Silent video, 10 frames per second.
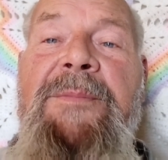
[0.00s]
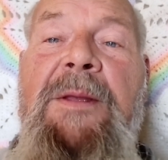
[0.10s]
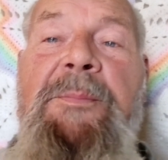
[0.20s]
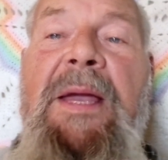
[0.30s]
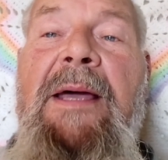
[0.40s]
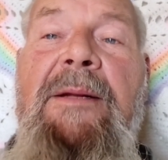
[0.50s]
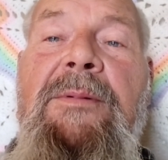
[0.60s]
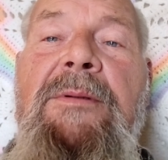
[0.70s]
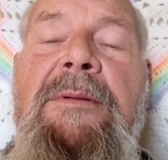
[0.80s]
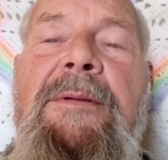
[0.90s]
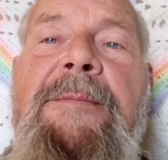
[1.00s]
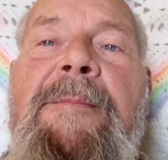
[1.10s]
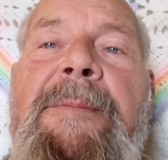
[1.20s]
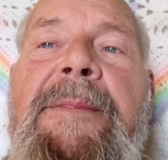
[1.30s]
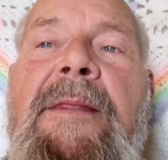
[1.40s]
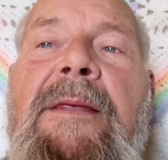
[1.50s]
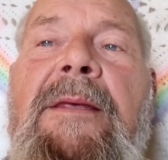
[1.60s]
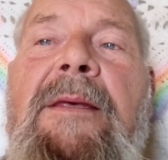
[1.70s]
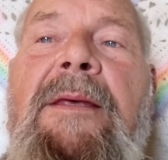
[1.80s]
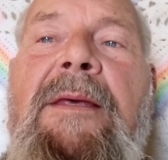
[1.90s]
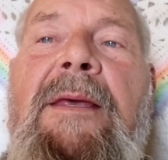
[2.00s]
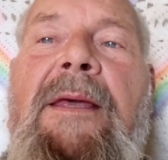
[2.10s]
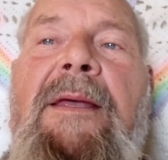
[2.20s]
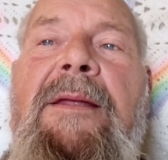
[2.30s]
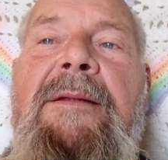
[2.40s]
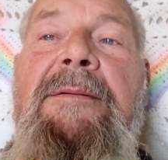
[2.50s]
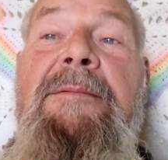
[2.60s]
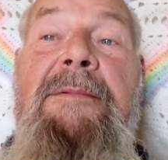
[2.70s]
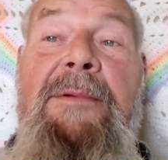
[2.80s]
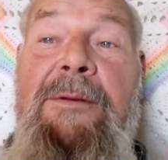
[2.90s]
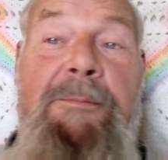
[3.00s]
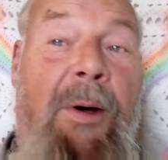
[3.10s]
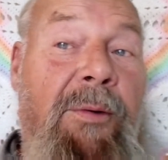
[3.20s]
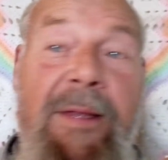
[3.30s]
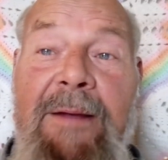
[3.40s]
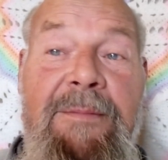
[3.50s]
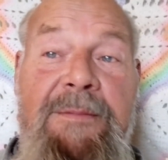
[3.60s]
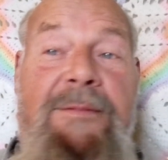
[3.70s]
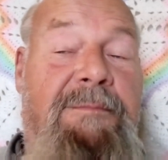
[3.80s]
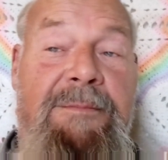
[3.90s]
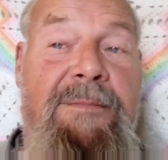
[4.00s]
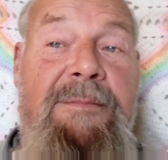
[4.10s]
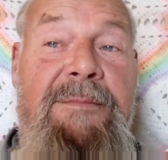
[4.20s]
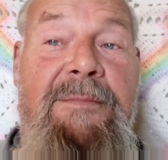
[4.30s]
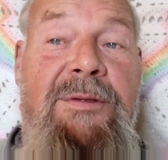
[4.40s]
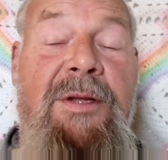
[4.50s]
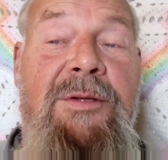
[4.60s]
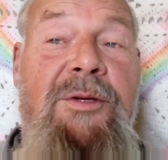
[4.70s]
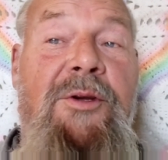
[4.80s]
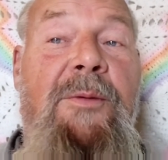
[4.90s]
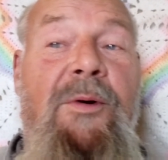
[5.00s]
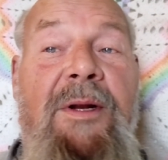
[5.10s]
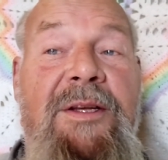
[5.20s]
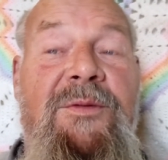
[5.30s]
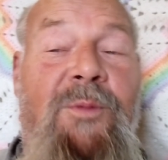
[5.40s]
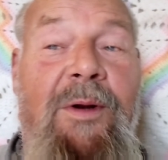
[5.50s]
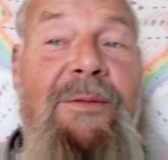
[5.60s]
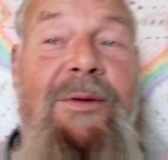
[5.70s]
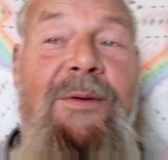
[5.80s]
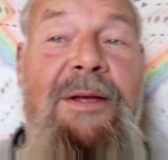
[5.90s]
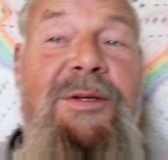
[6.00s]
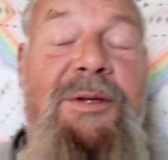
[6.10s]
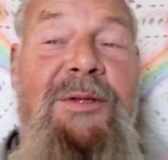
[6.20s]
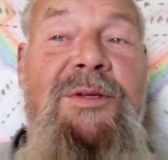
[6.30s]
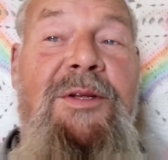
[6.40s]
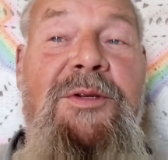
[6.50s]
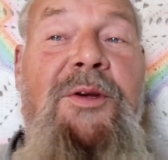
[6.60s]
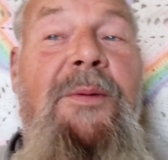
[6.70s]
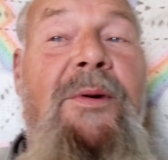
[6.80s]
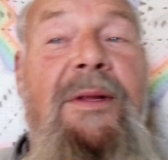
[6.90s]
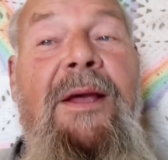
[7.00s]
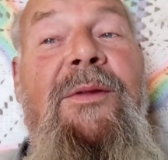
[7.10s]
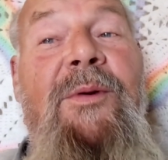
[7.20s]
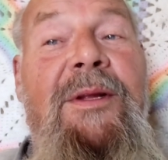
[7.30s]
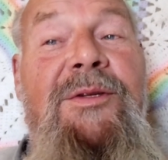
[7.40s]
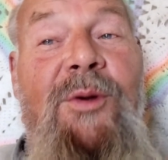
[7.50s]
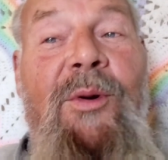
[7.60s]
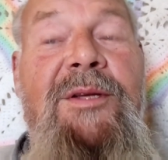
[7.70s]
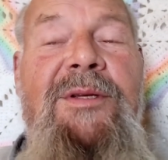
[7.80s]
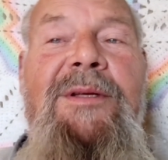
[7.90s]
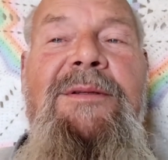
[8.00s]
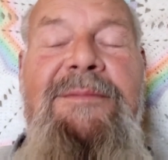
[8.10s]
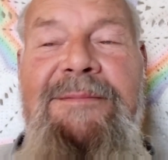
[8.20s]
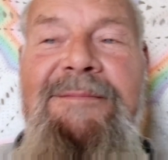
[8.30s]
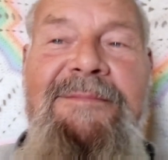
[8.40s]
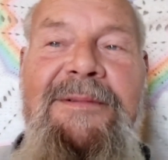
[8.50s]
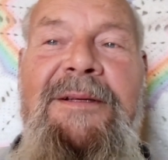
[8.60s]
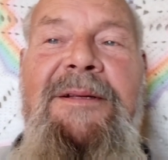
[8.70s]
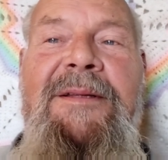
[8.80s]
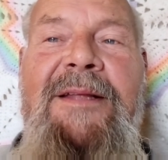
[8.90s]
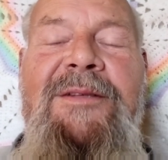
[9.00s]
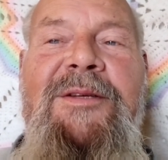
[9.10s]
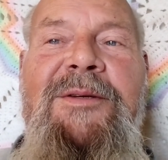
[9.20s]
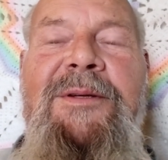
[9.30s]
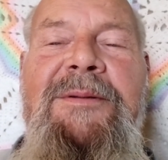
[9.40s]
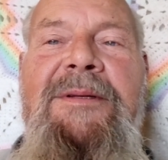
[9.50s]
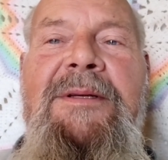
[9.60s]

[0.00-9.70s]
compatible and you both have sense of humor, at least one of you has a good sense of humor and the other one enjoys it, that's a good.